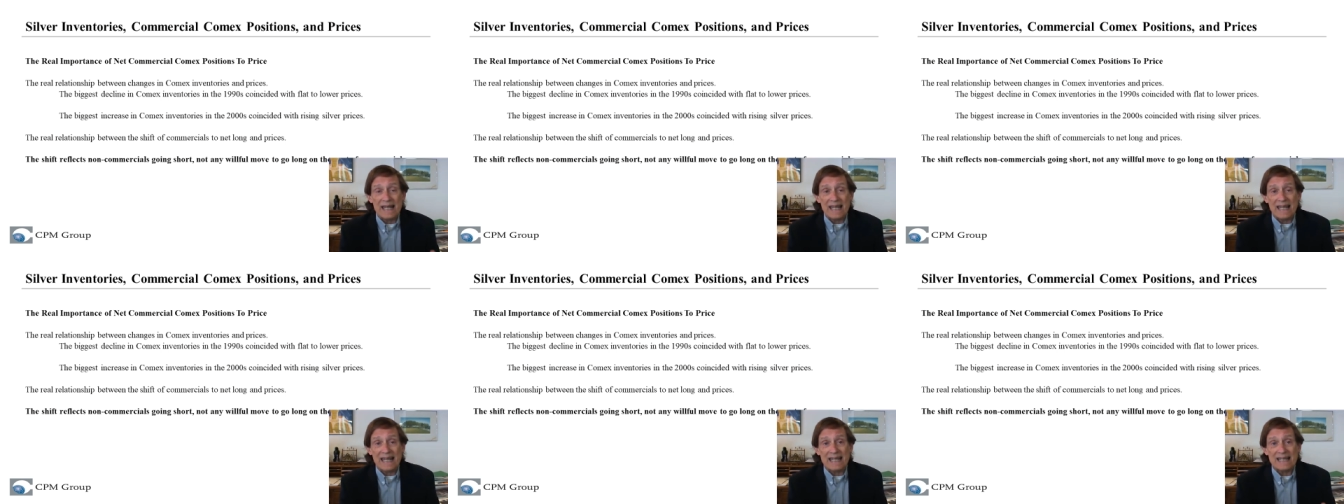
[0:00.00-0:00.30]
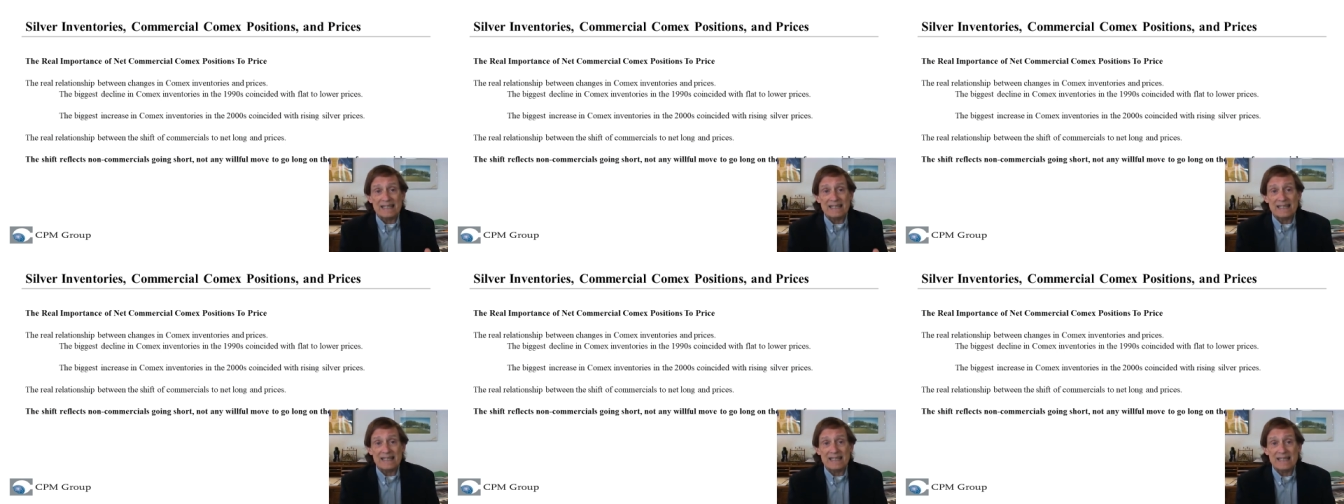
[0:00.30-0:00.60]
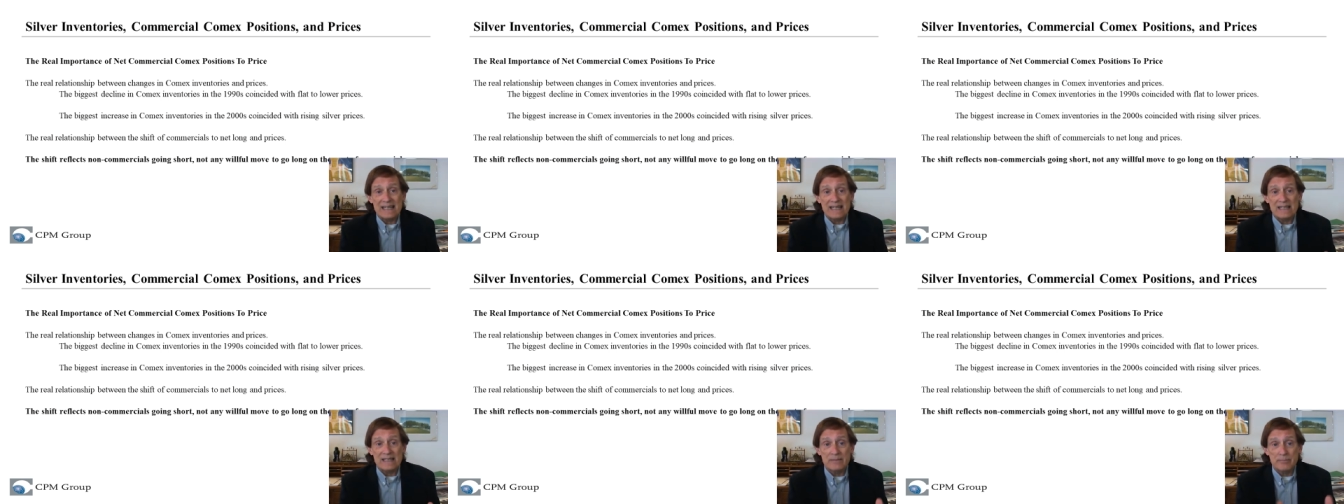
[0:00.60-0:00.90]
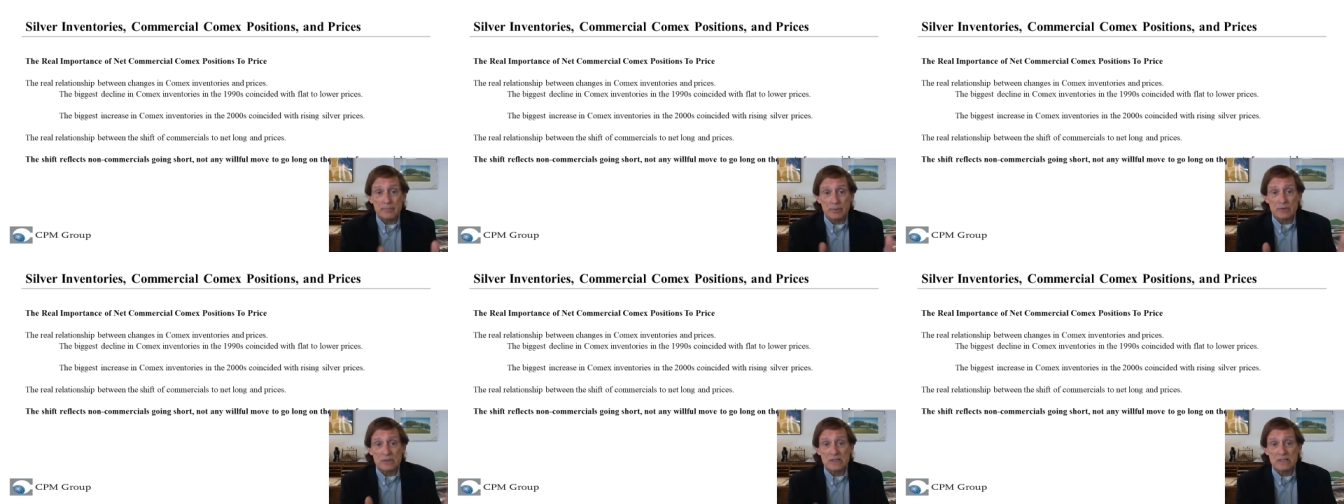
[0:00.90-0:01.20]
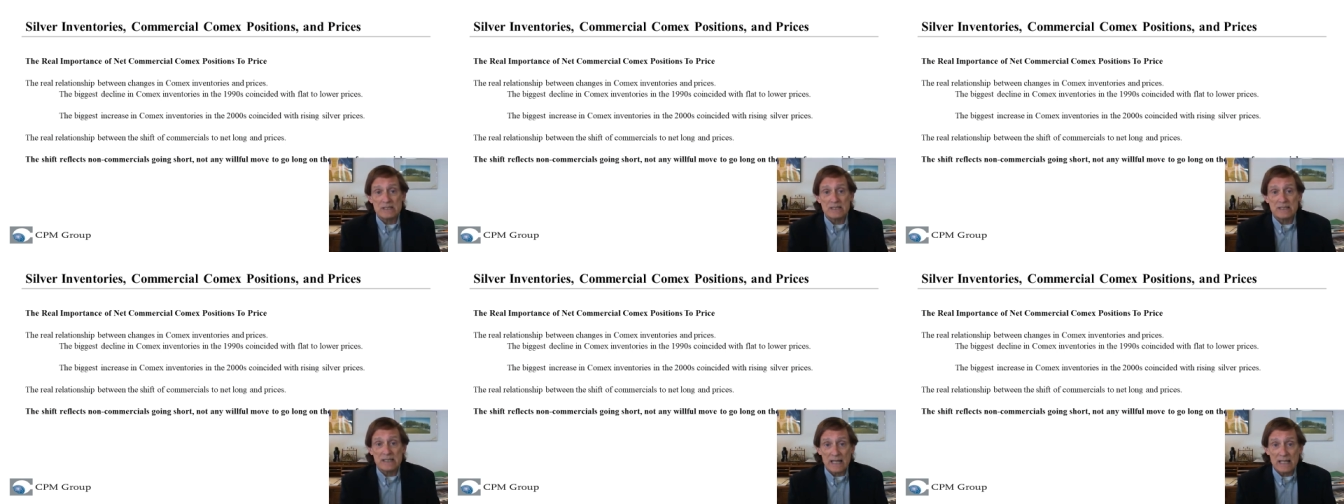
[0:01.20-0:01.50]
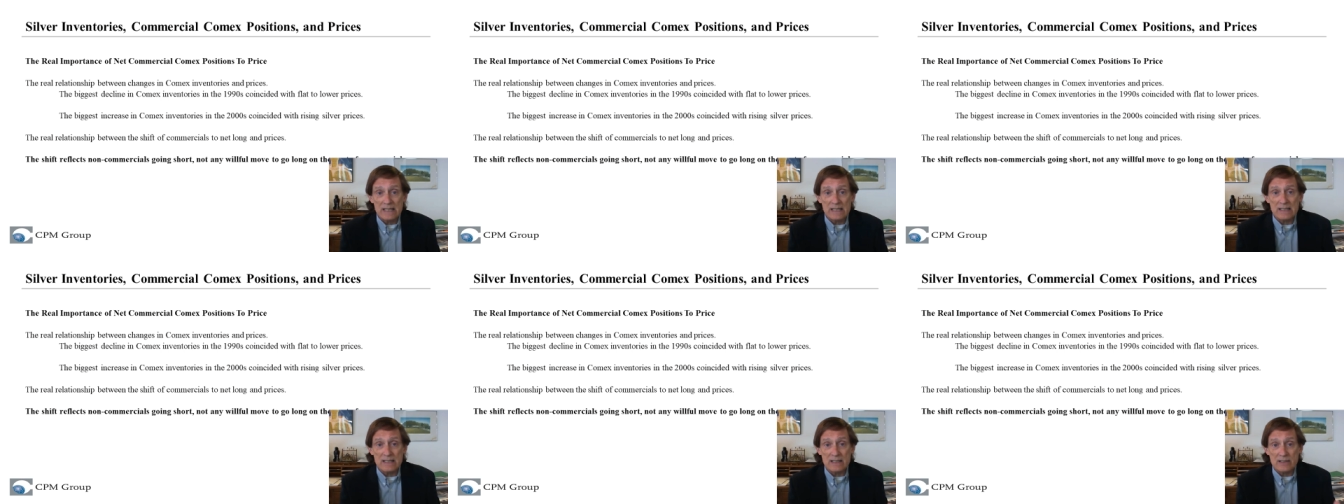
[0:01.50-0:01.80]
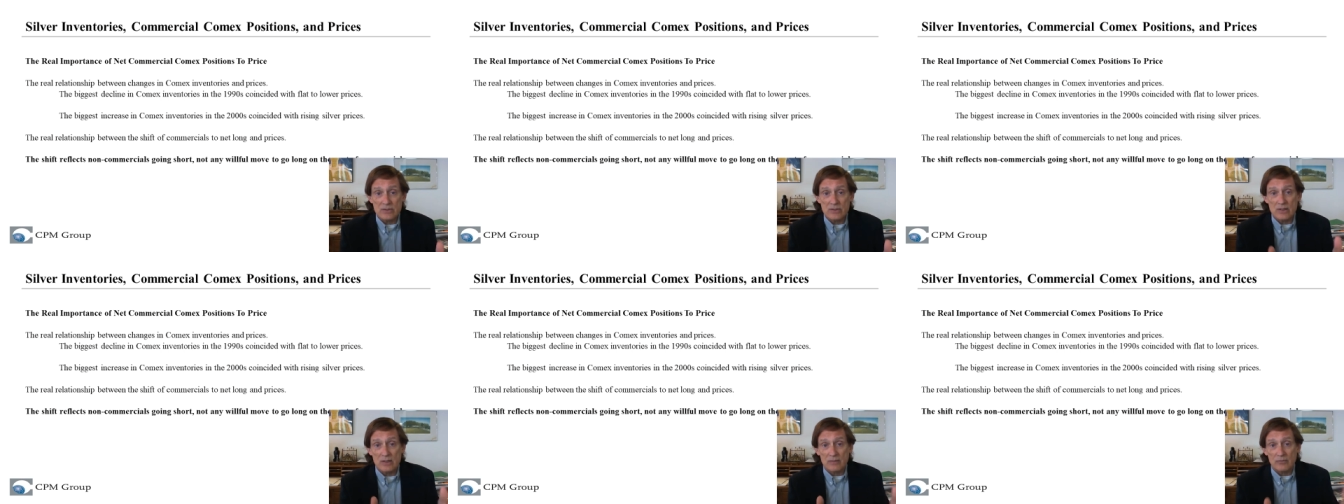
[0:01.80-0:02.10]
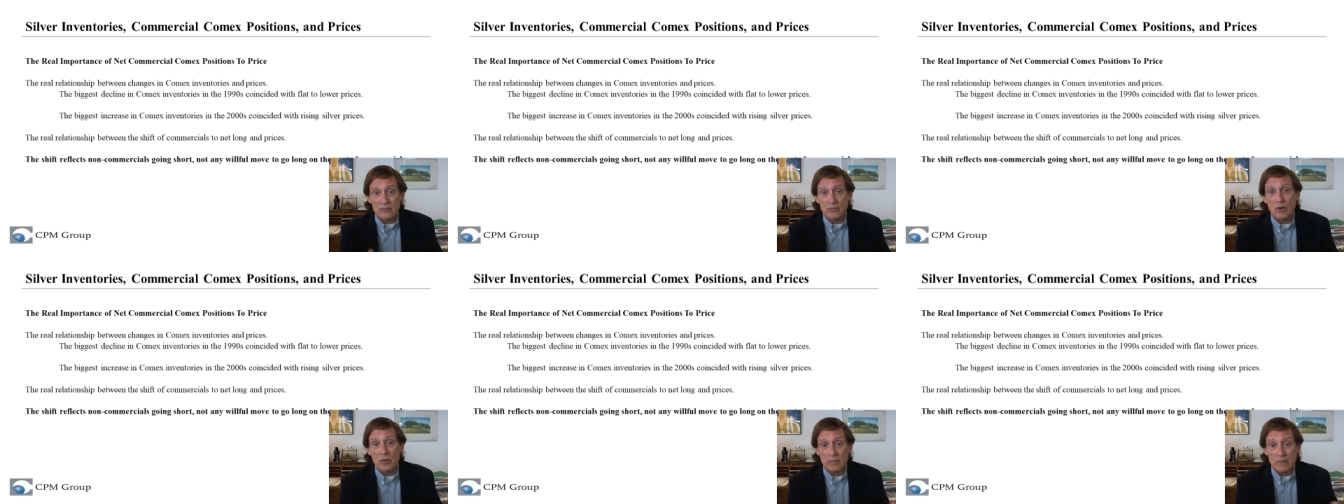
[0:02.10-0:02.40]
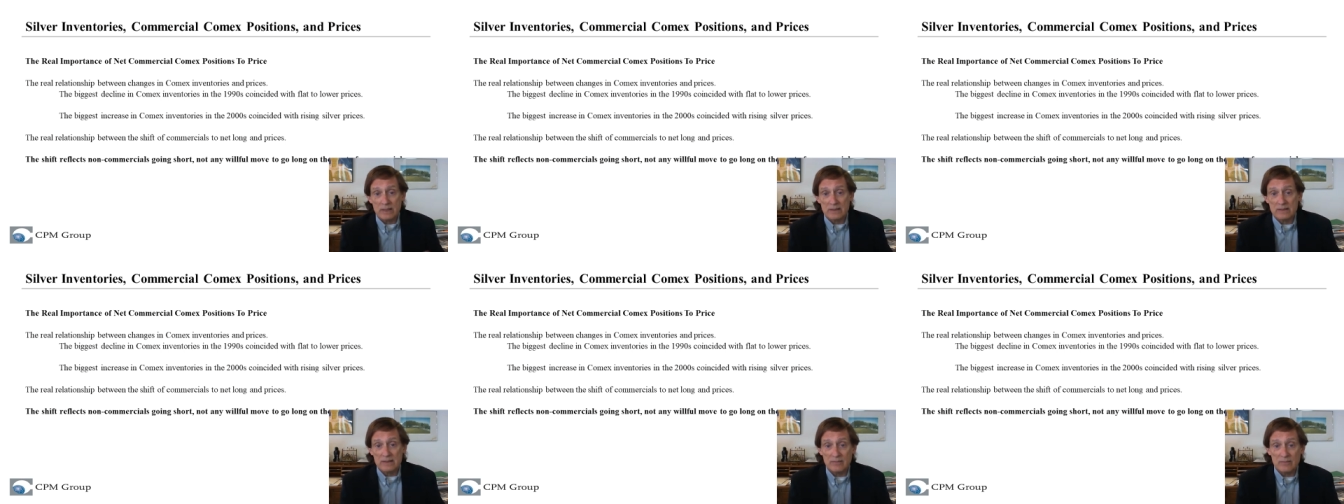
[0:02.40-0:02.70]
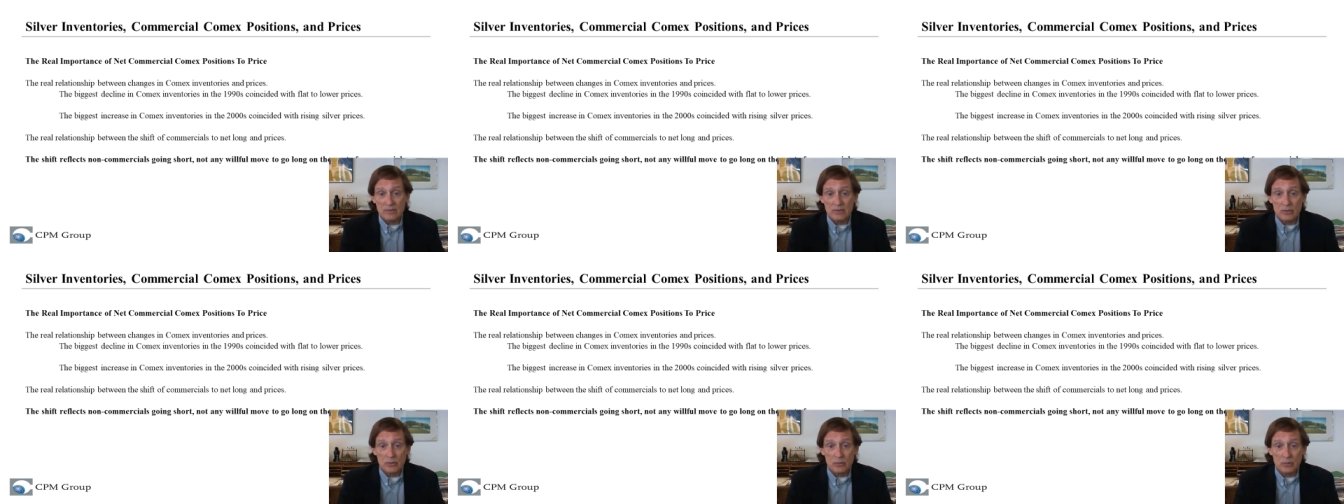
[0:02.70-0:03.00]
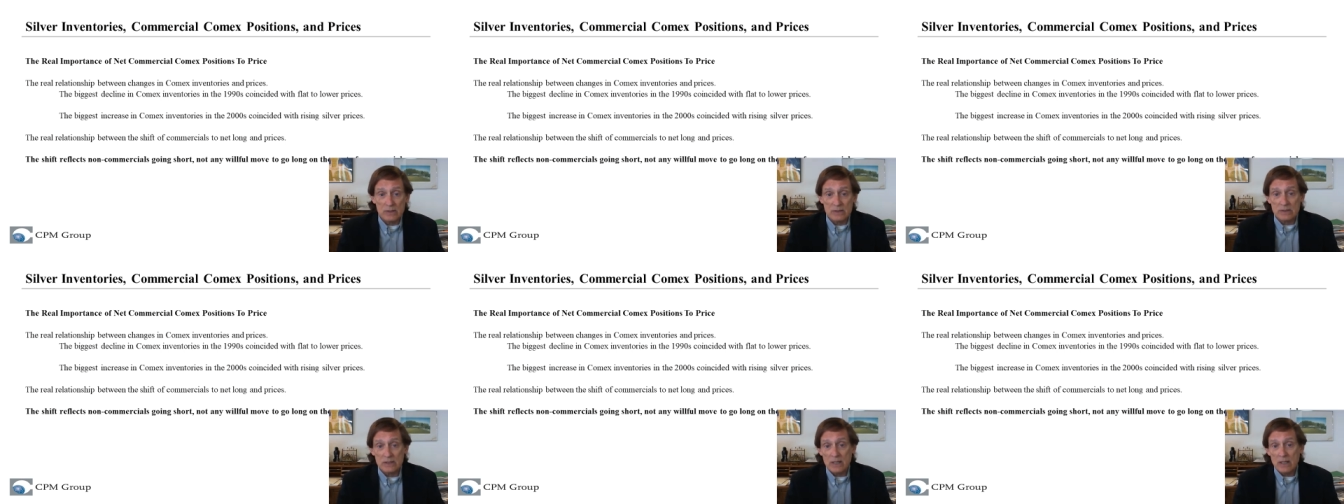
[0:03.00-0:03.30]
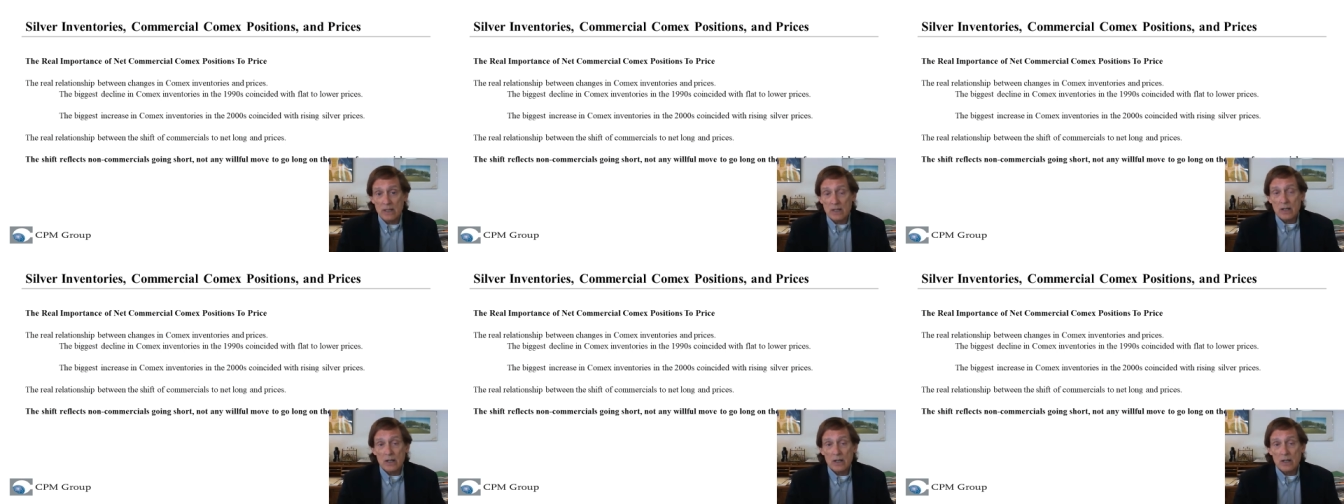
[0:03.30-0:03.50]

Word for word: and in percentage of COMEX inventories,